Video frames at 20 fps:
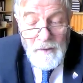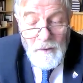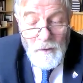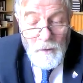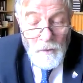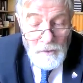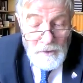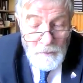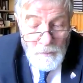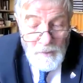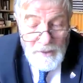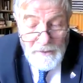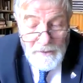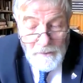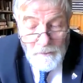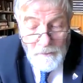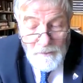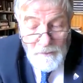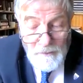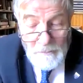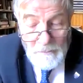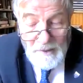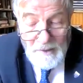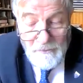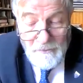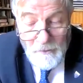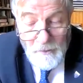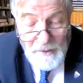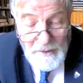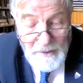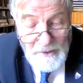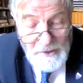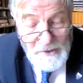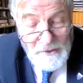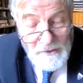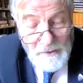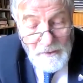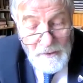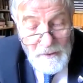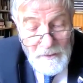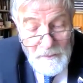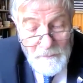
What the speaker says: Holy Week, the week before Easter.